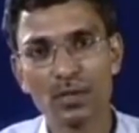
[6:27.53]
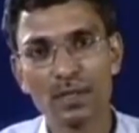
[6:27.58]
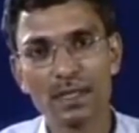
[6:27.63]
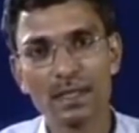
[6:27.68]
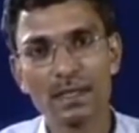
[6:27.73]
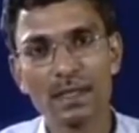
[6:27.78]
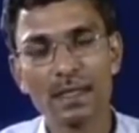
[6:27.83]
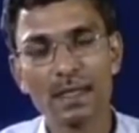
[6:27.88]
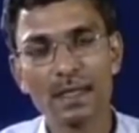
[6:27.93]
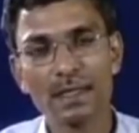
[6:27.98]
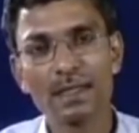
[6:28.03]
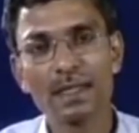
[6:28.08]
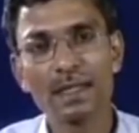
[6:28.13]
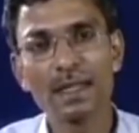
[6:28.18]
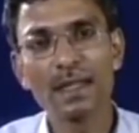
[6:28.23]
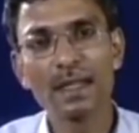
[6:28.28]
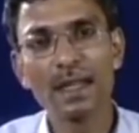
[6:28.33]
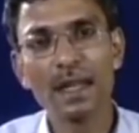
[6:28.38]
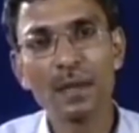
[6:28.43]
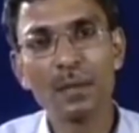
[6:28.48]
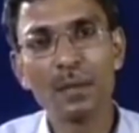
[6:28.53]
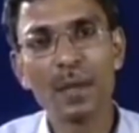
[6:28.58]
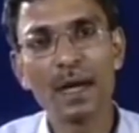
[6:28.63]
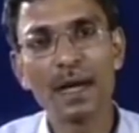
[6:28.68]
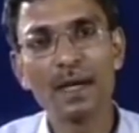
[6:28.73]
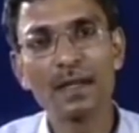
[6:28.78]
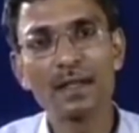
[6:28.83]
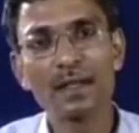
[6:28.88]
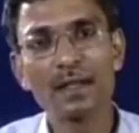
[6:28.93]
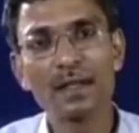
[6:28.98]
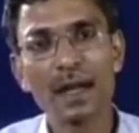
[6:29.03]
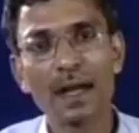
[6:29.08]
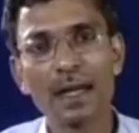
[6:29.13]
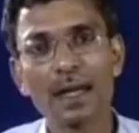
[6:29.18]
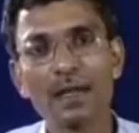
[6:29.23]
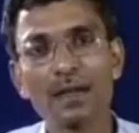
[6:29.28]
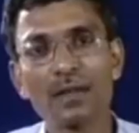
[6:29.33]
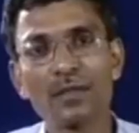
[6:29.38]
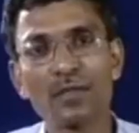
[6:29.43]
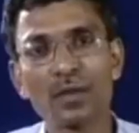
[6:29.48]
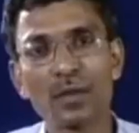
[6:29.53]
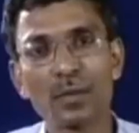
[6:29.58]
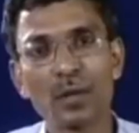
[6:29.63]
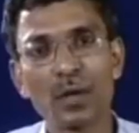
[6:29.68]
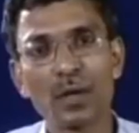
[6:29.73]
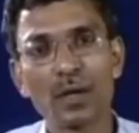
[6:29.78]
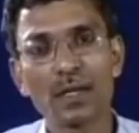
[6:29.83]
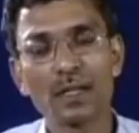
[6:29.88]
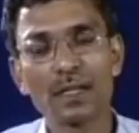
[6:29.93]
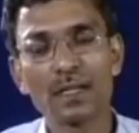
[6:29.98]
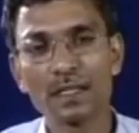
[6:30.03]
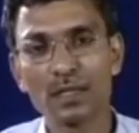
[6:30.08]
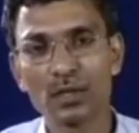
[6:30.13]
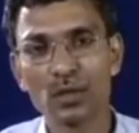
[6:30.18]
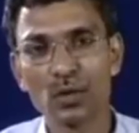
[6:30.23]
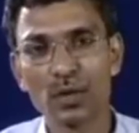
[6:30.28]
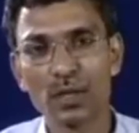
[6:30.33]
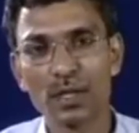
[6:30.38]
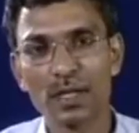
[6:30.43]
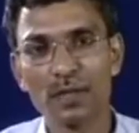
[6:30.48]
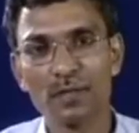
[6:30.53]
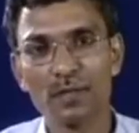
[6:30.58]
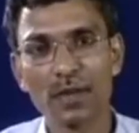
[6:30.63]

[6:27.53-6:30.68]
This is the reason behind the drying of food products and storing them